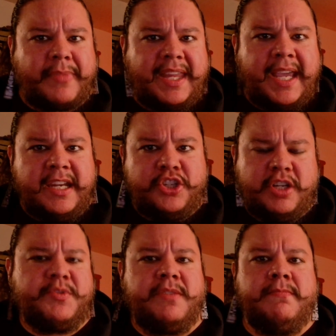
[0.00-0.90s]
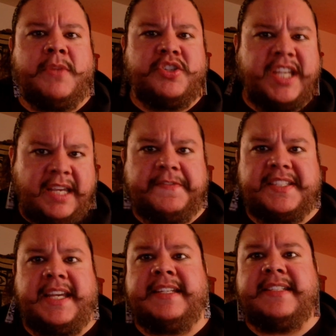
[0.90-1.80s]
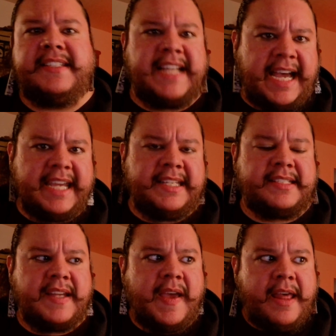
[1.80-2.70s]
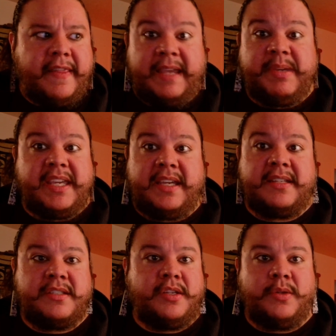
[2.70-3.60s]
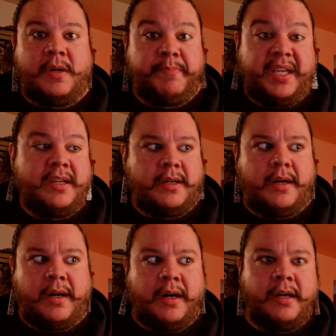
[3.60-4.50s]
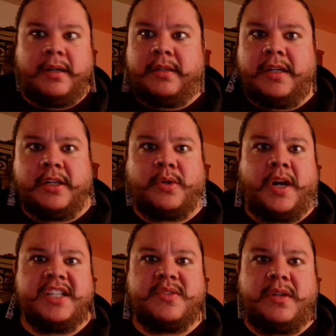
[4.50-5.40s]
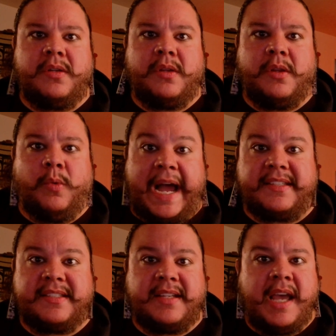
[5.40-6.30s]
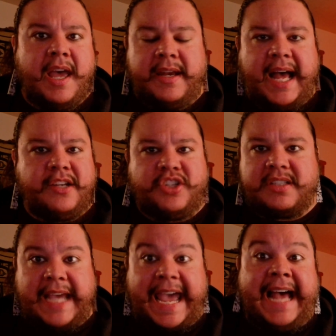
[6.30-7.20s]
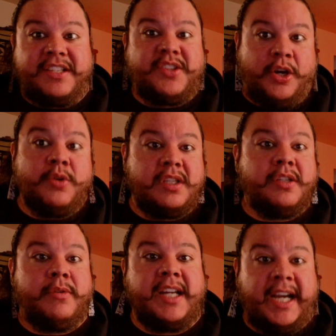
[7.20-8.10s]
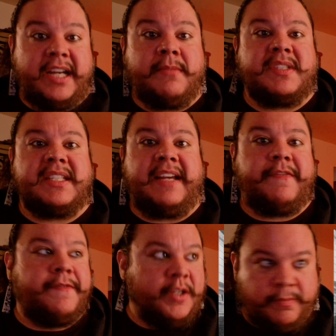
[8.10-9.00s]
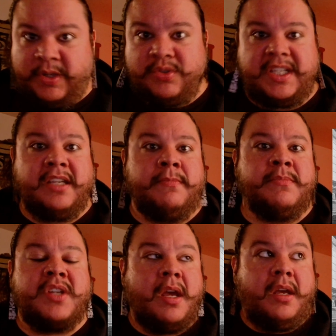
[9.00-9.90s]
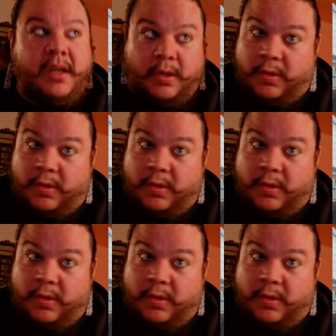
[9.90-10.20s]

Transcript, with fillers: And Egyptian motifs and designs, they began to appear all across the West, not just as those looted items that filled museums or